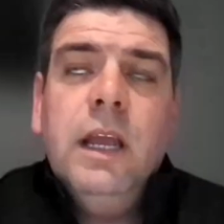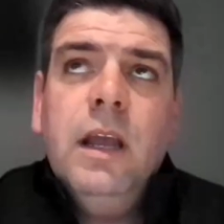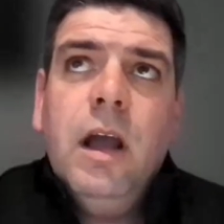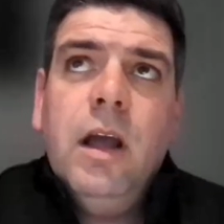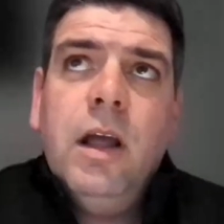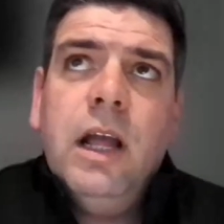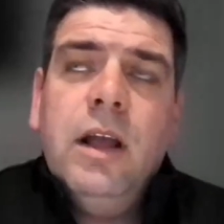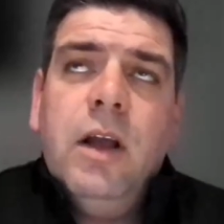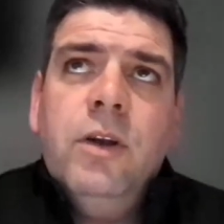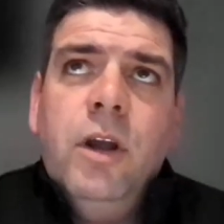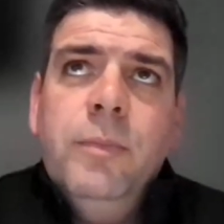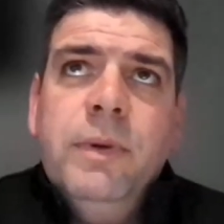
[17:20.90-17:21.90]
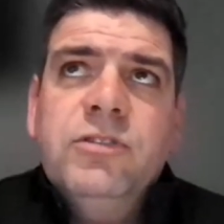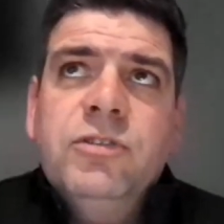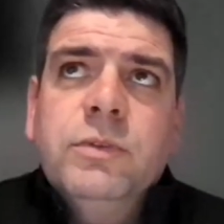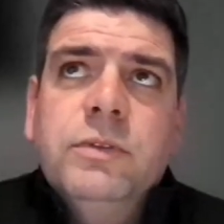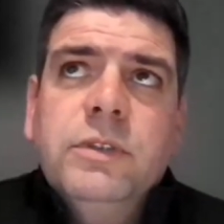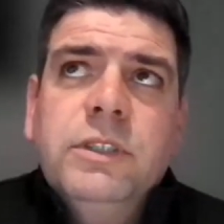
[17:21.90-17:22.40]
Yeah, I go back
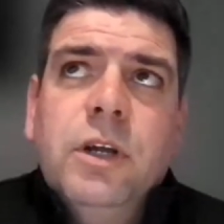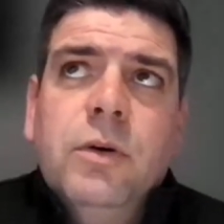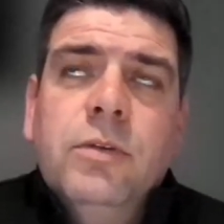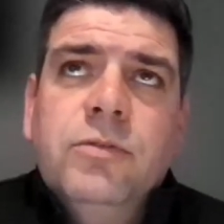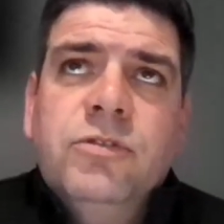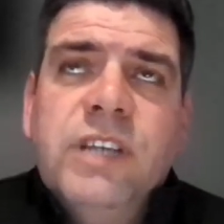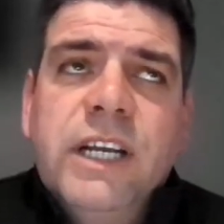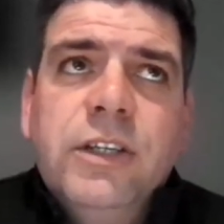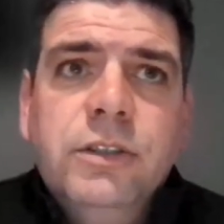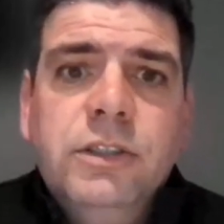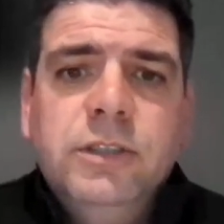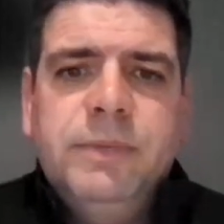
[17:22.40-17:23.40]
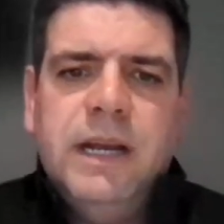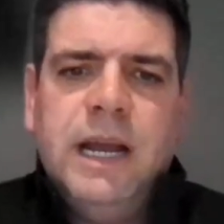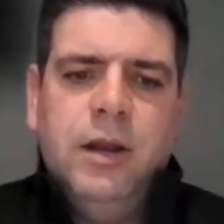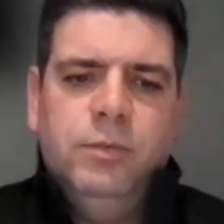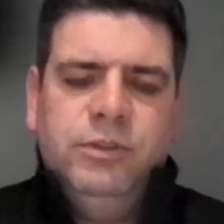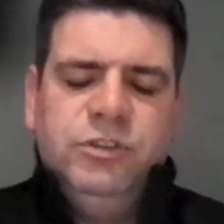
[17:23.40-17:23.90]
to what, you know, I was saying earlier
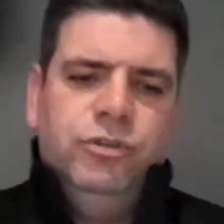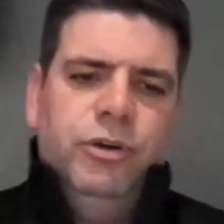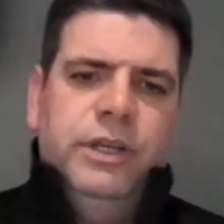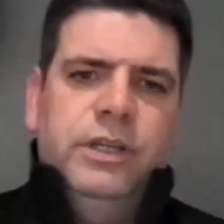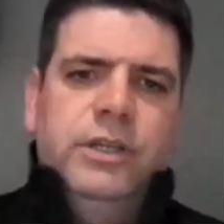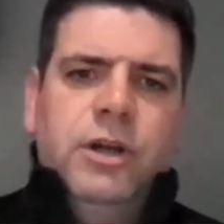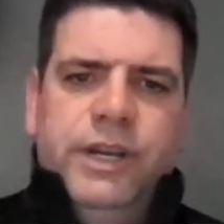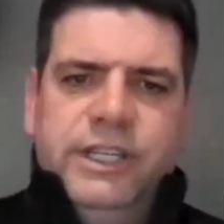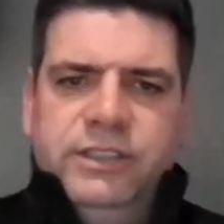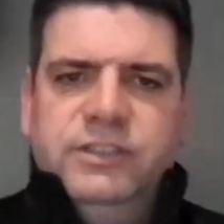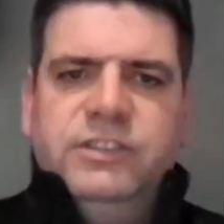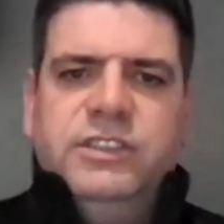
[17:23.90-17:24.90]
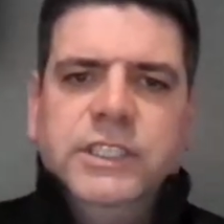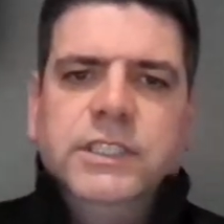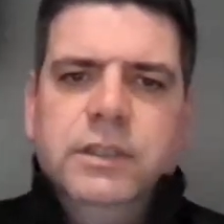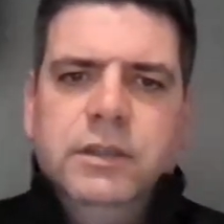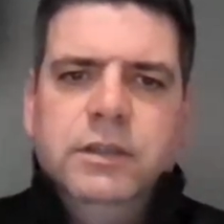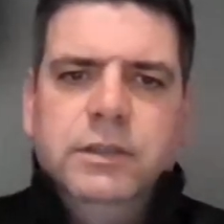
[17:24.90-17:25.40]
about how we try and guide and
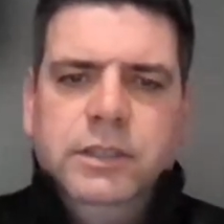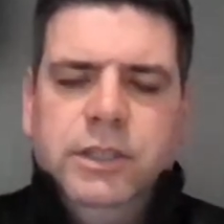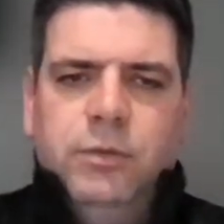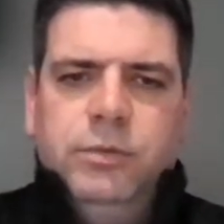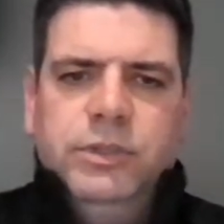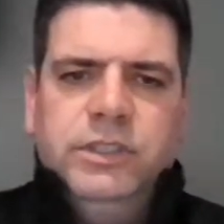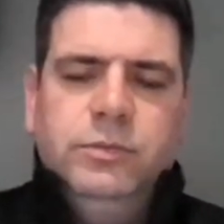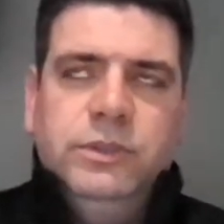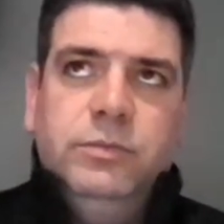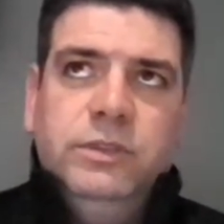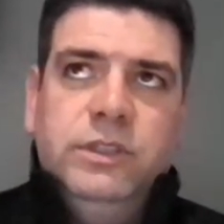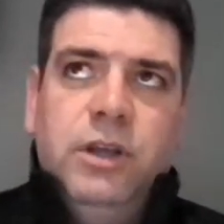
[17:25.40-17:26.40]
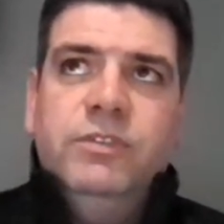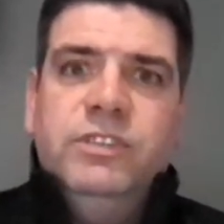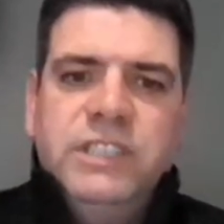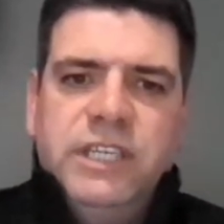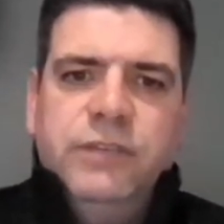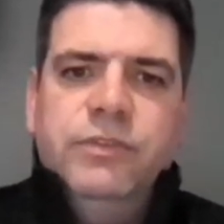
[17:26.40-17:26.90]
steer. You know, we
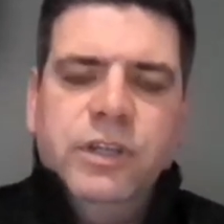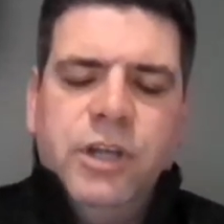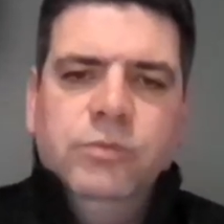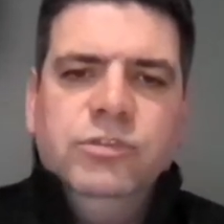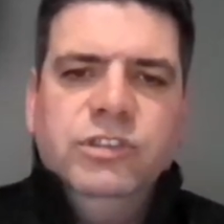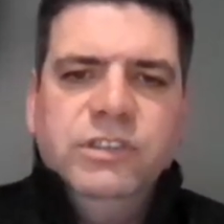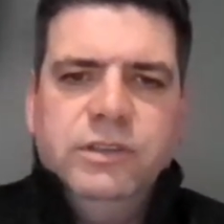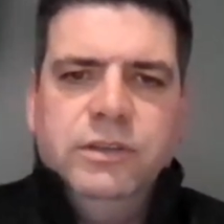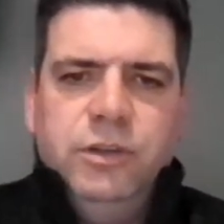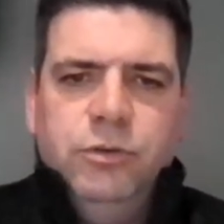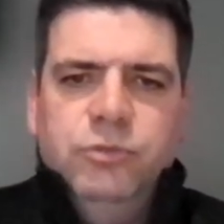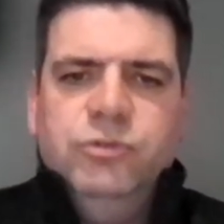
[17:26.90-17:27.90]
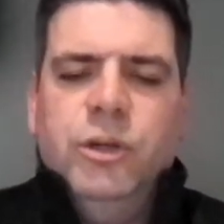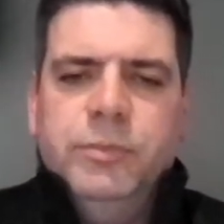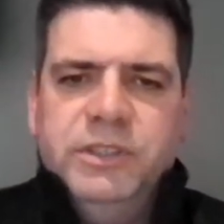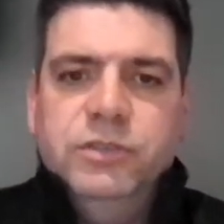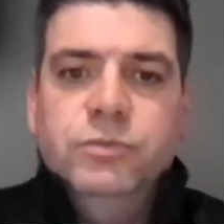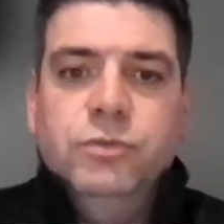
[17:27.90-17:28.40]
obviously give the coaches the
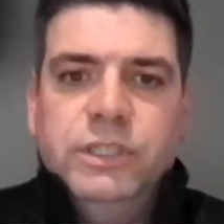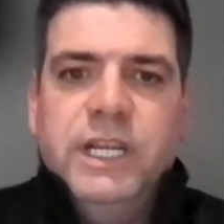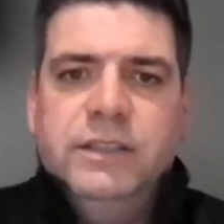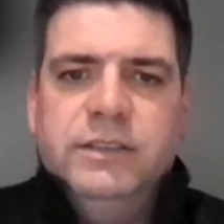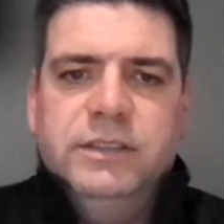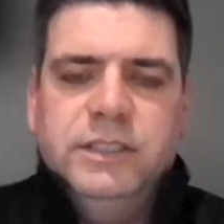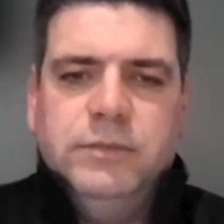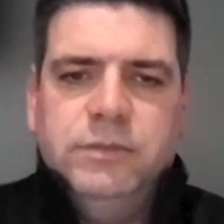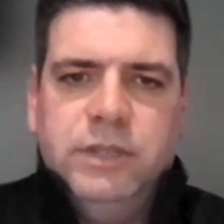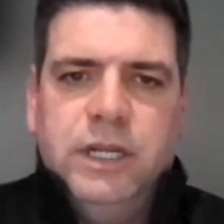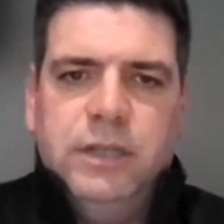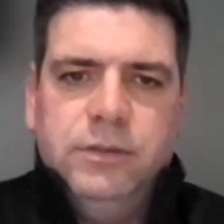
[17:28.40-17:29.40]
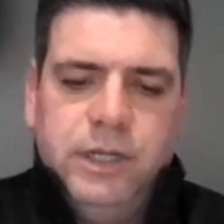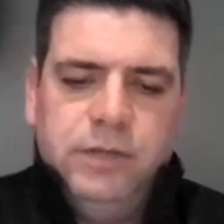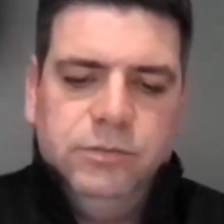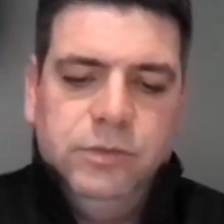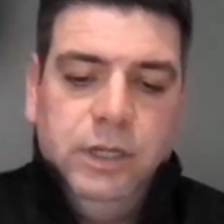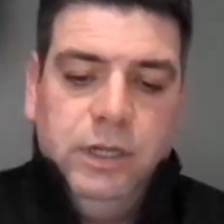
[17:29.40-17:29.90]
autonomy to run their team,
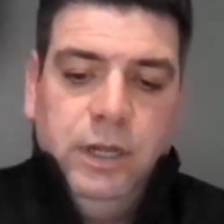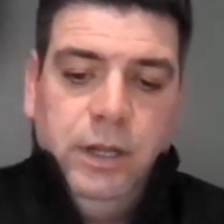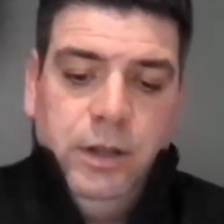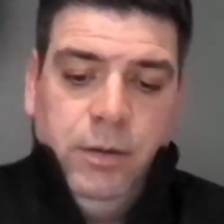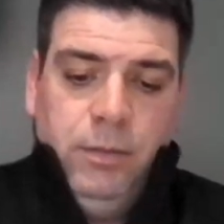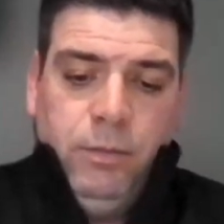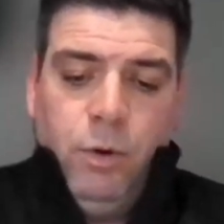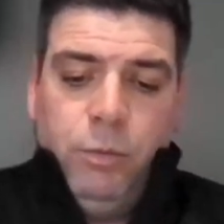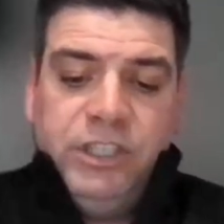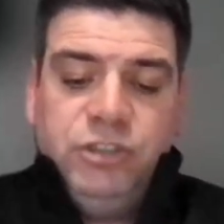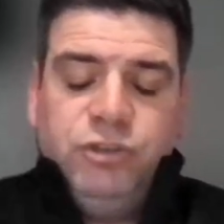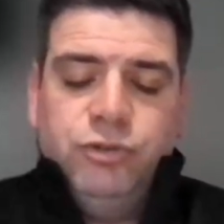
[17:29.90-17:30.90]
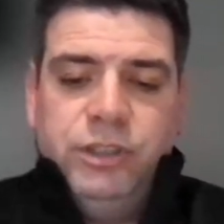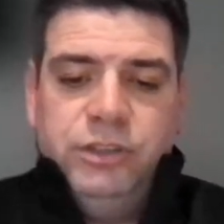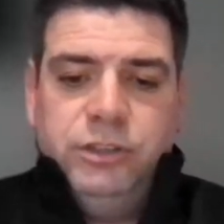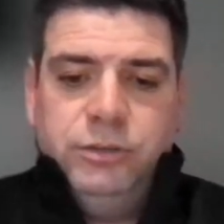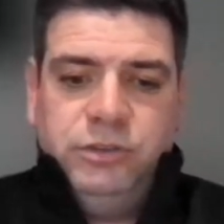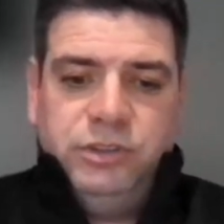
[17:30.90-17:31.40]
and what we try
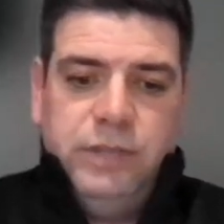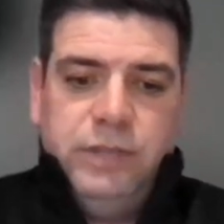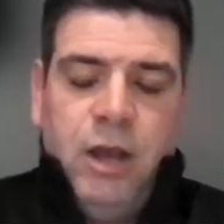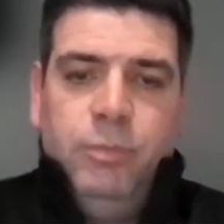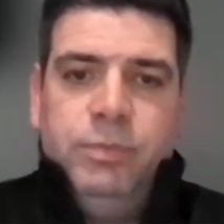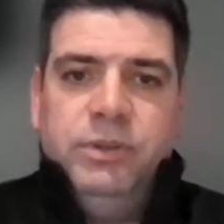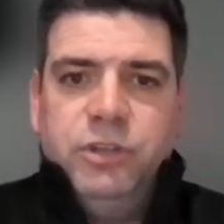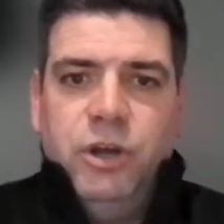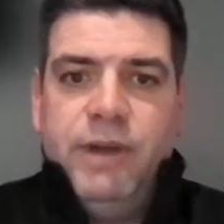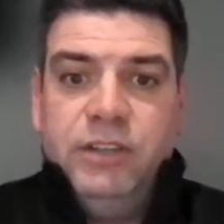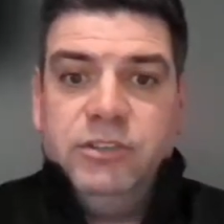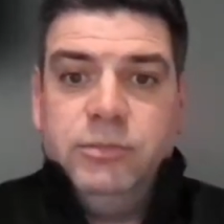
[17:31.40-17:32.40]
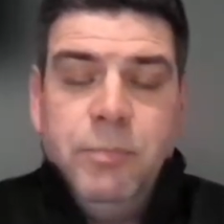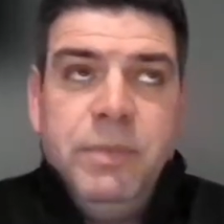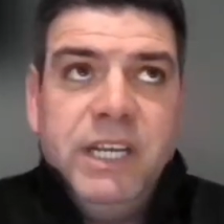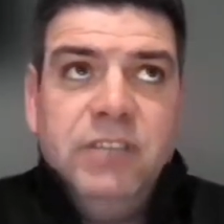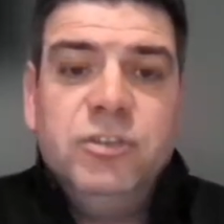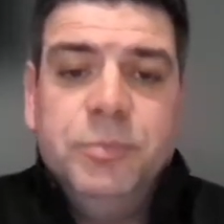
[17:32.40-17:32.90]
and do is help and direct them and
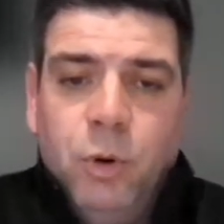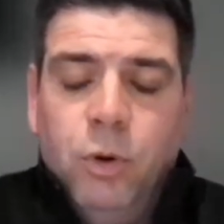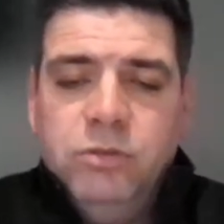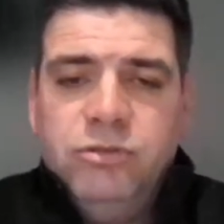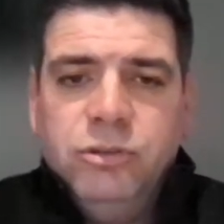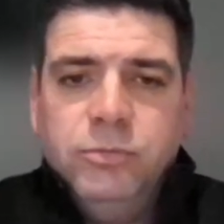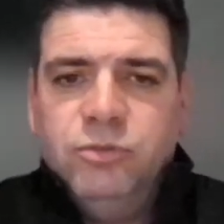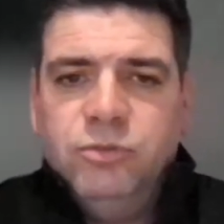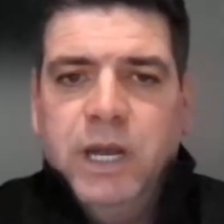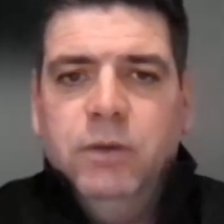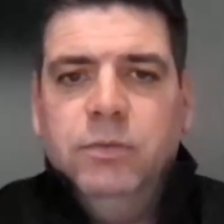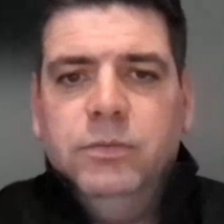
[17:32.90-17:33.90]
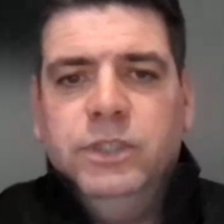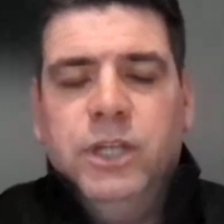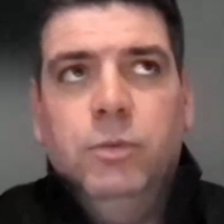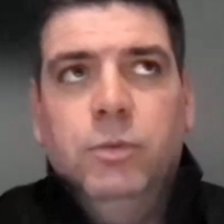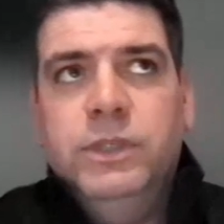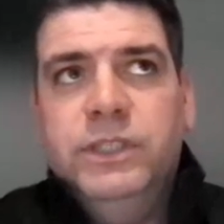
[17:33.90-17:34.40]
be a support to them as well.
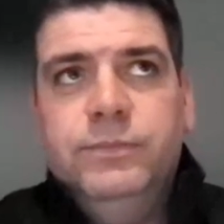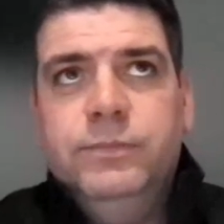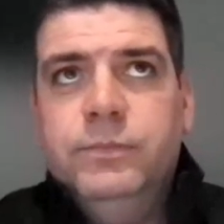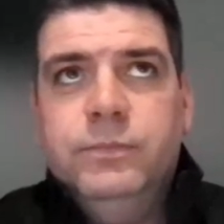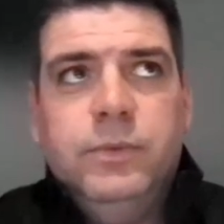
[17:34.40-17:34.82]
You know, we,